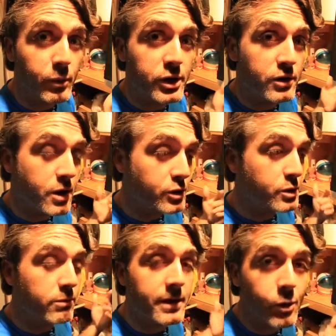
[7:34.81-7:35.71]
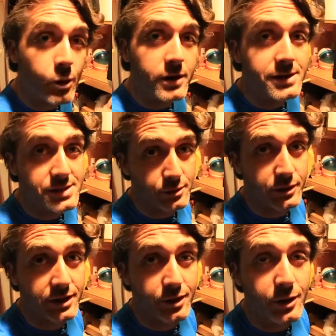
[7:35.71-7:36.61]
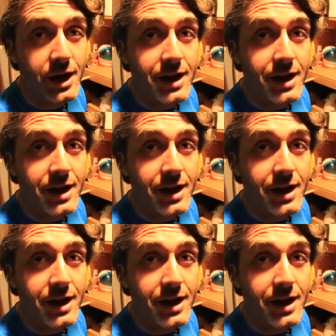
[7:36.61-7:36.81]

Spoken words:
When you go to a recording studio,